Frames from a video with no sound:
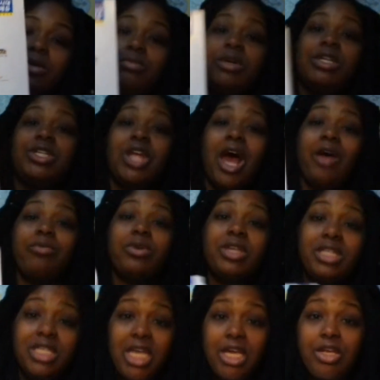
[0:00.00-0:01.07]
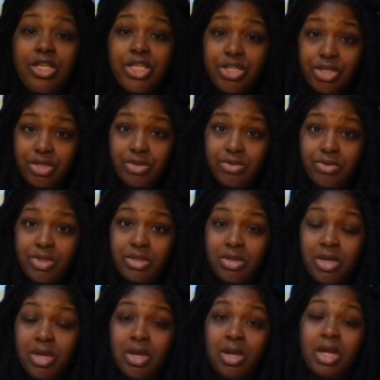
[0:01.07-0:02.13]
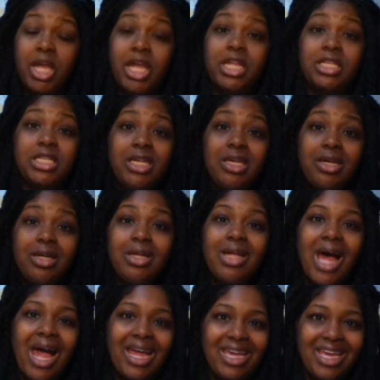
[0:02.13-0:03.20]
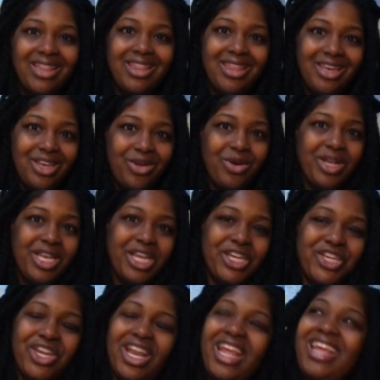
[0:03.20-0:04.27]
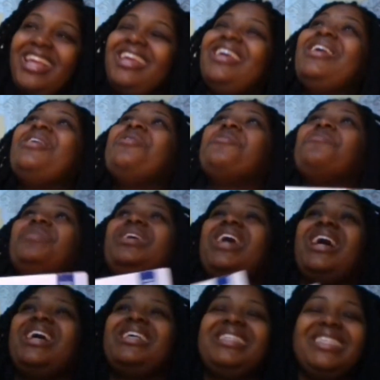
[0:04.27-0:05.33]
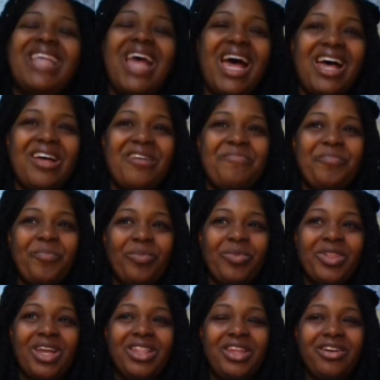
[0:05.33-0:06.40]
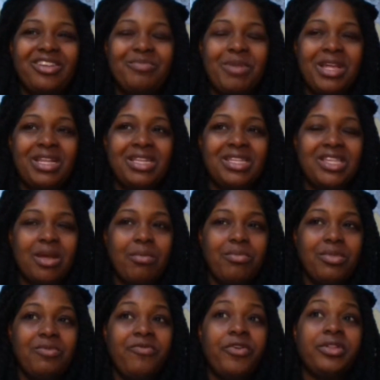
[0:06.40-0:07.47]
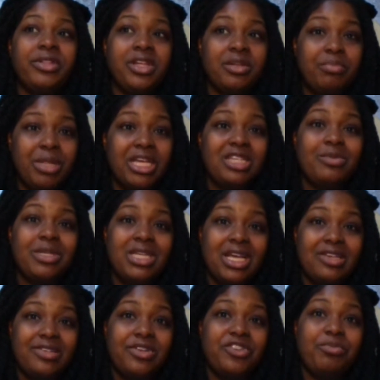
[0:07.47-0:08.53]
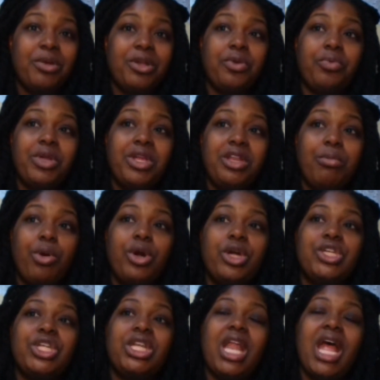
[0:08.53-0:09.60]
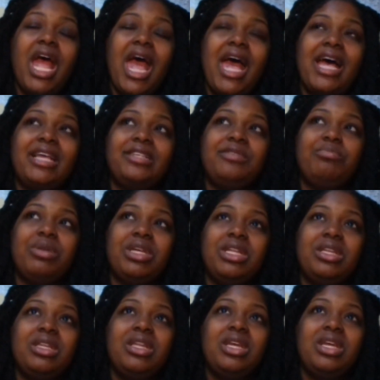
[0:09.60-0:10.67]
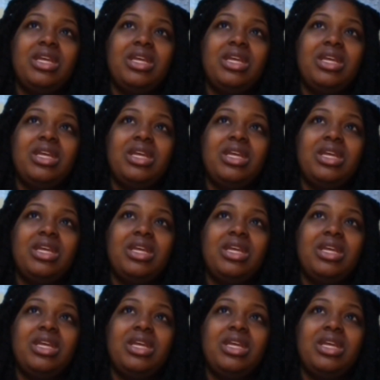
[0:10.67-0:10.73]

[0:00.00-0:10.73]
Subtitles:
which I will continue to use until I get the new edition because there's been for the placement test, there's been a reading portion that has been